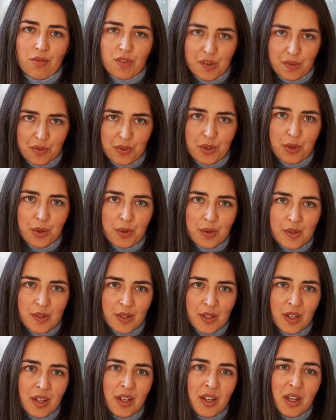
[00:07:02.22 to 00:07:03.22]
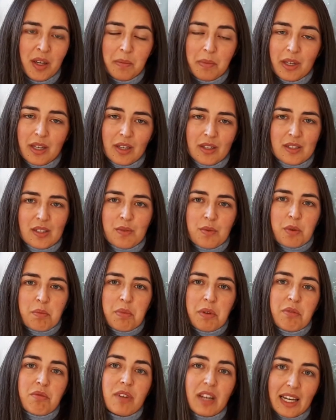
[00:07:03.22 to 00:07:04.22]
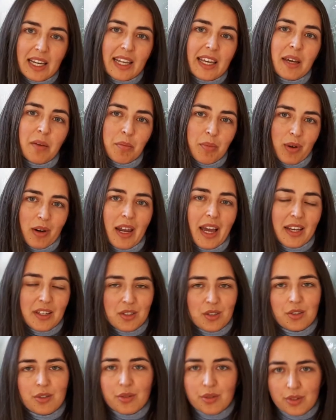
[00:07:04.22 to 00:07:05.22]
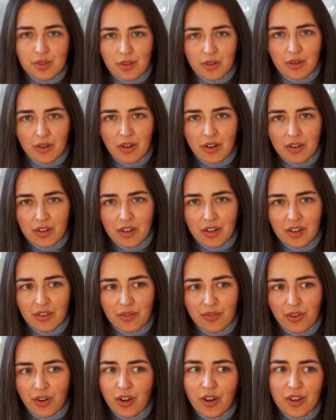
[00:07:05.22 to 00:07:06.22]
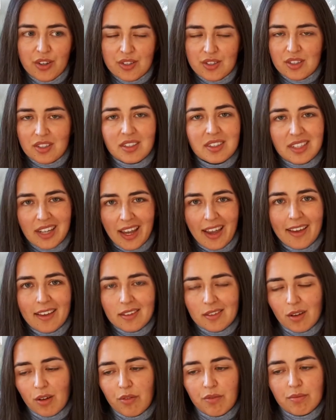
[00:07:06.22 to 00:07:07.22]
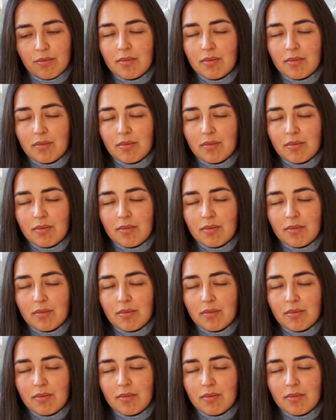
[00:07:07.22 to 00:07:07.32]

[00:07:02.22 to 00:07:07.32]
refuse, because it would be really impolite to do so on your first days of,